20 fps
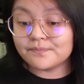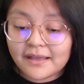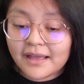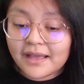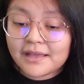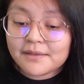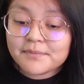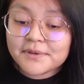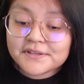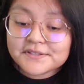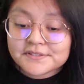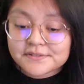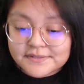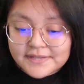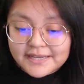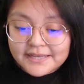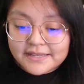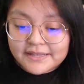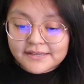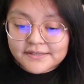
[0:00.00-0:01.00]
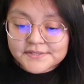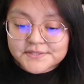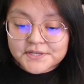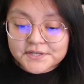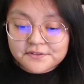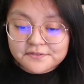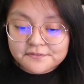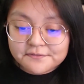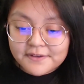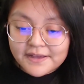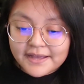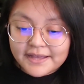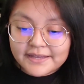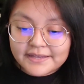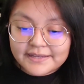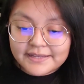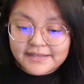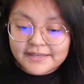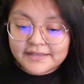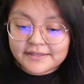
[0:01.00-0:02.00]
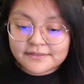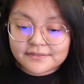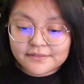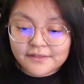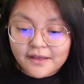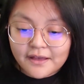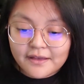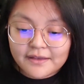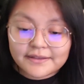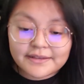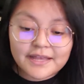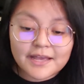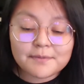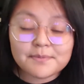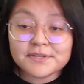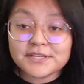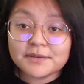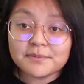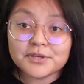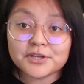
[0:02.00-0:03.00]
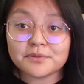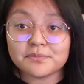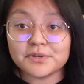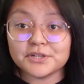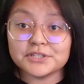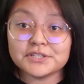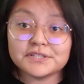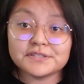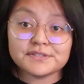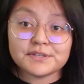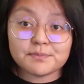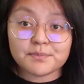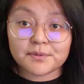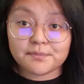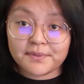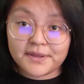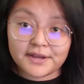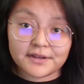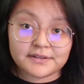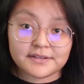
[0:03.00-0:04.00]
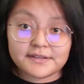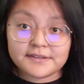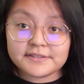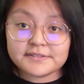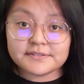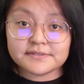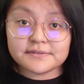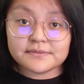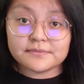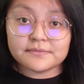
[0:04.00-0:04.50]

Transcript: I'm also getting certified in Law and Epidemic Emergency Preparedness,